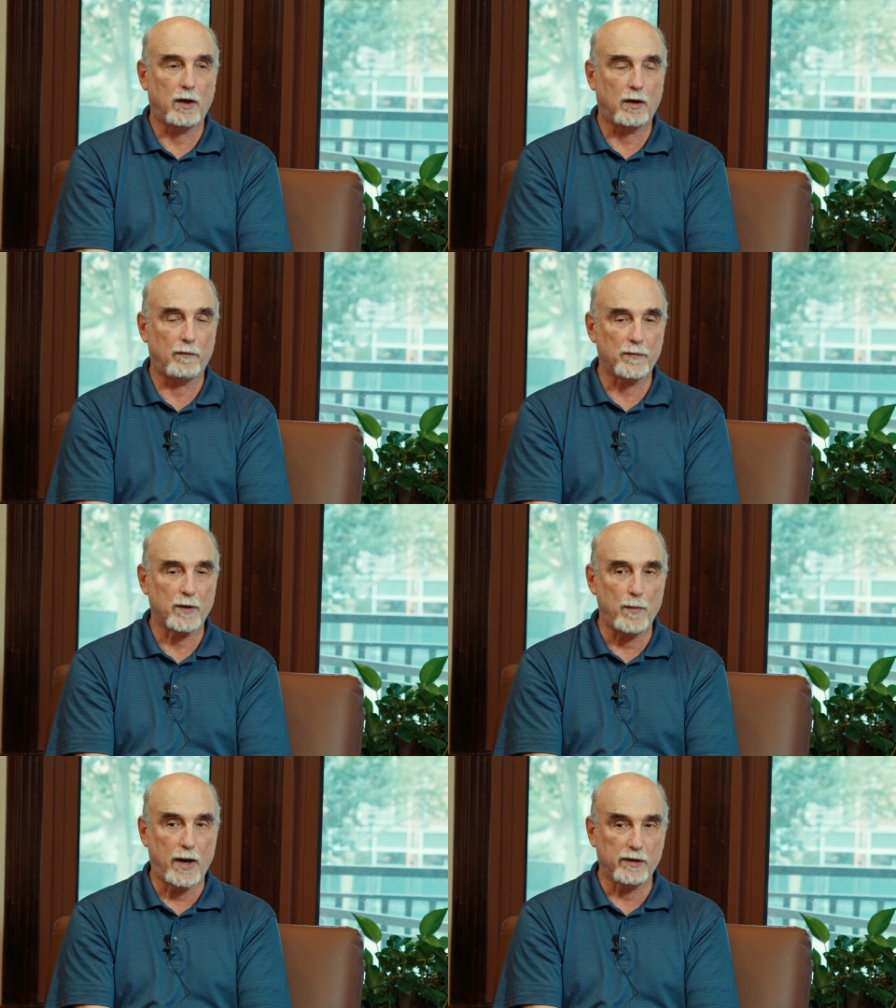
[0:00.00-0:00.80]

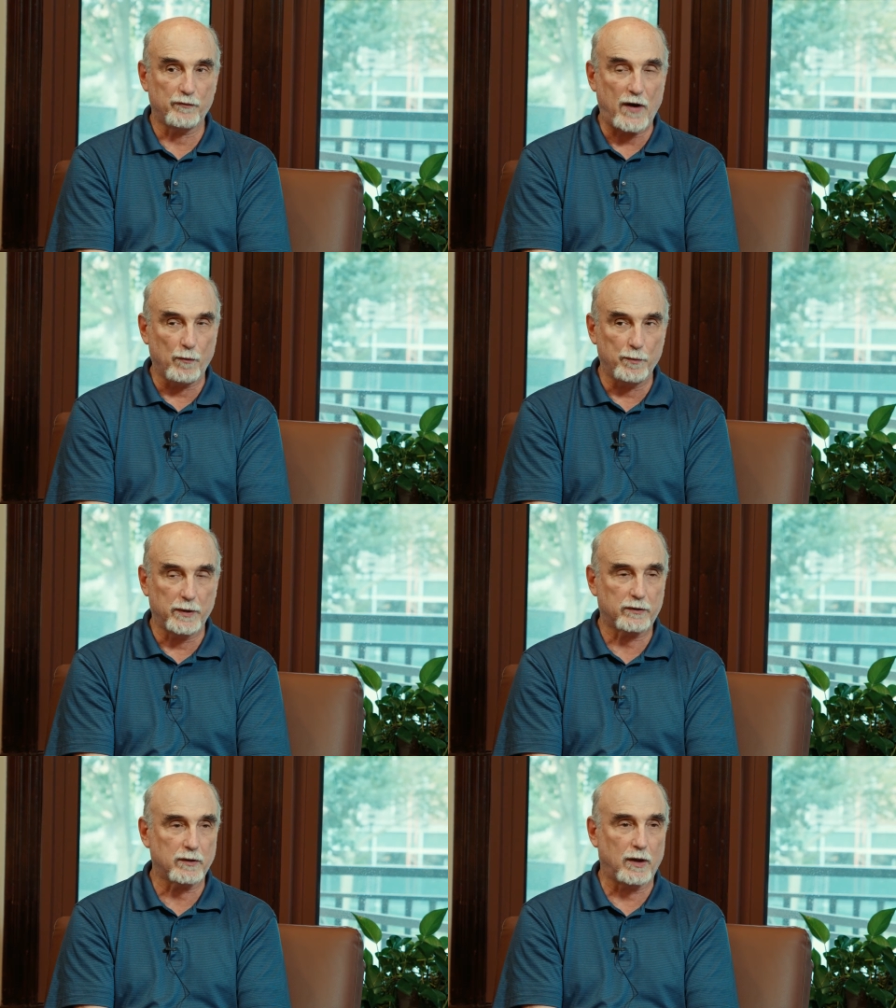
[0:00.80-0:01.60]
my
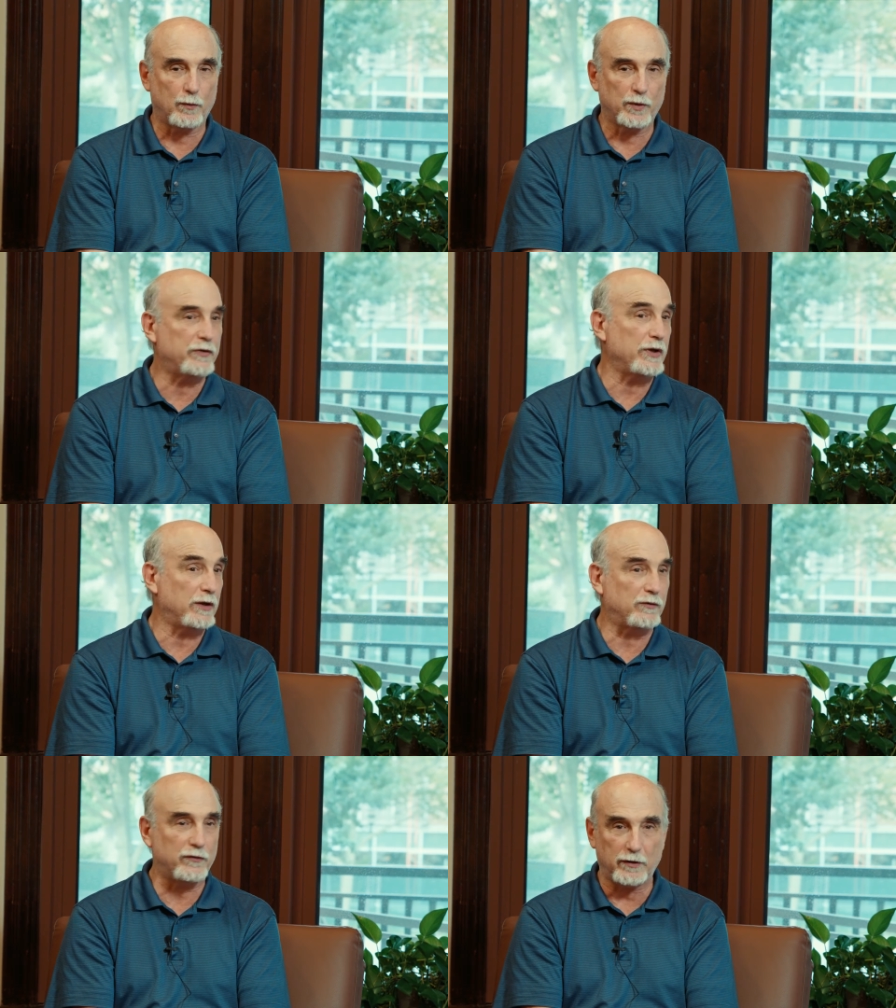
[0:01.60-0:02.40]
involvement with the
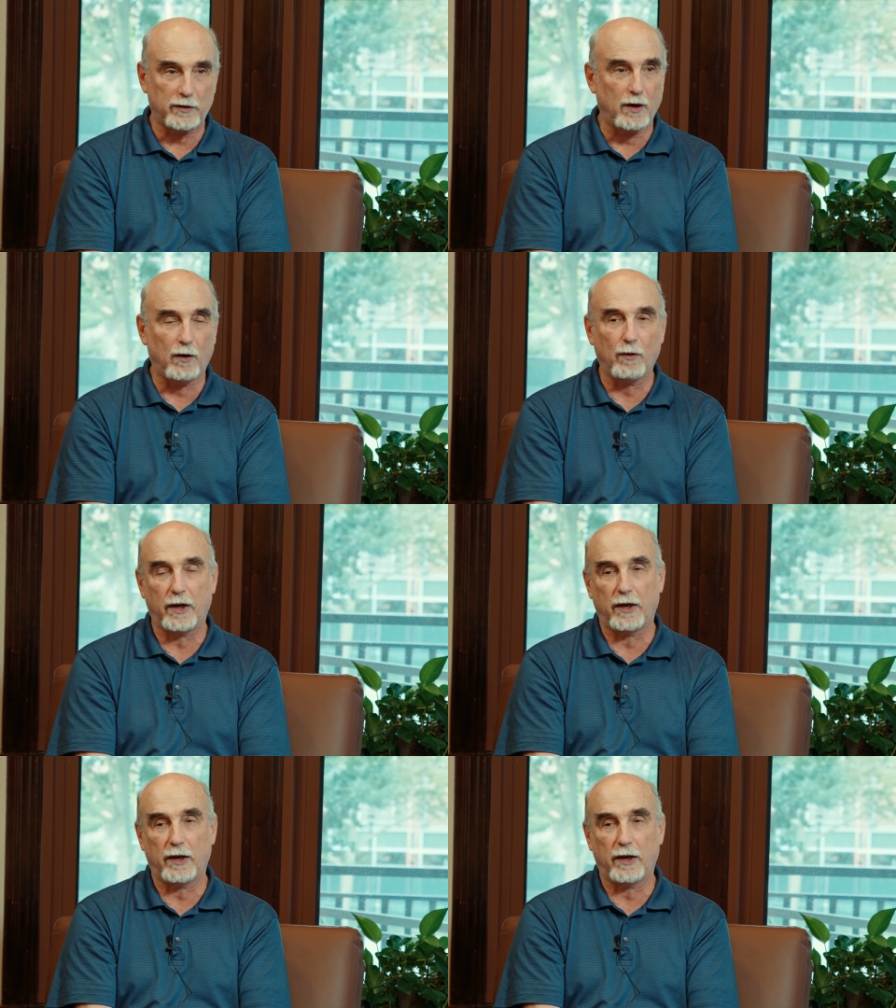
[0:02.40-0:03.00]
HCEO,